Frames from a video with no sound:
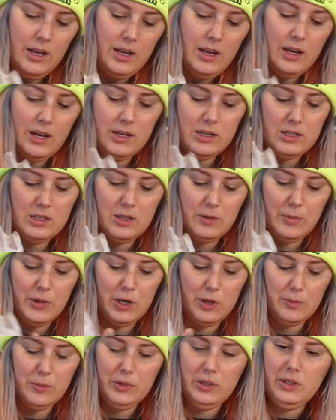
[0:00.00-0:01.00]
and the
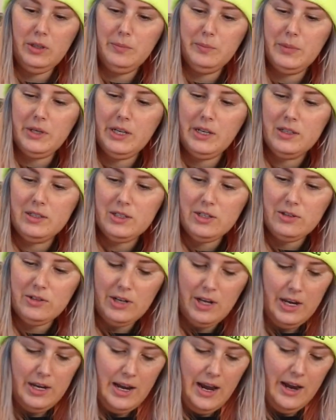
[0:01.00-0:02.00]
purple, because you're
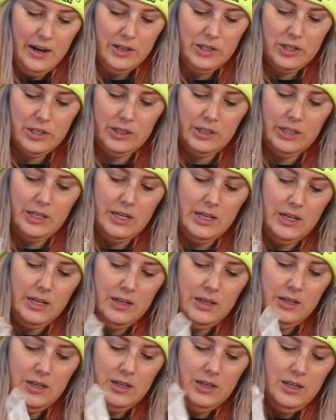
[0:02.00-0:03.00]
not actually
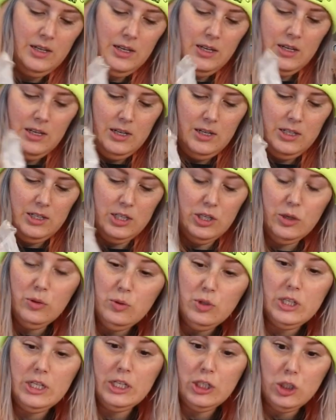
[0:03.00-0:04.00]

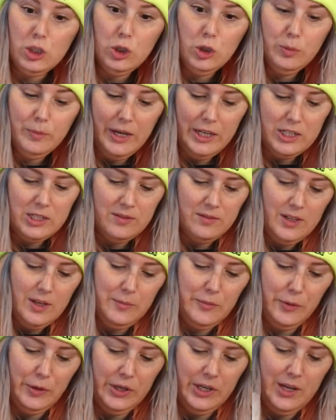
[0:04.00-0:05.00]
using too much of
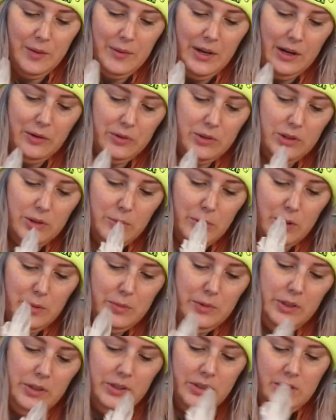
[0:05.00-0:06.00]
them. I'm gonna come back with the
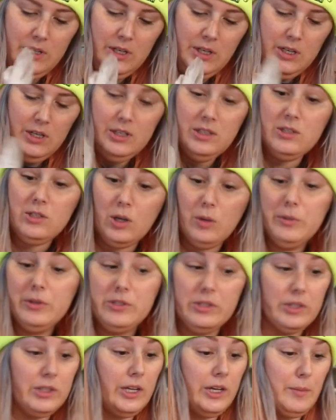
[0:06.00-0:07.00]
purple. It's
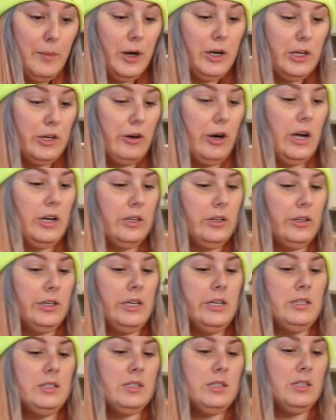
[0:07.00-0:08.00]
almost look like Mardi Gras
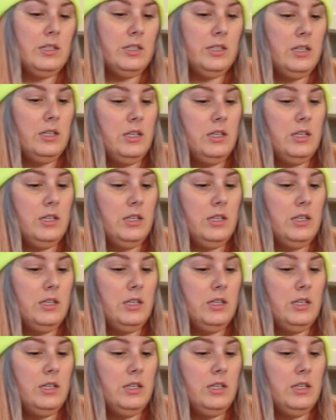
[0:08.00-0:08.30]
cookies.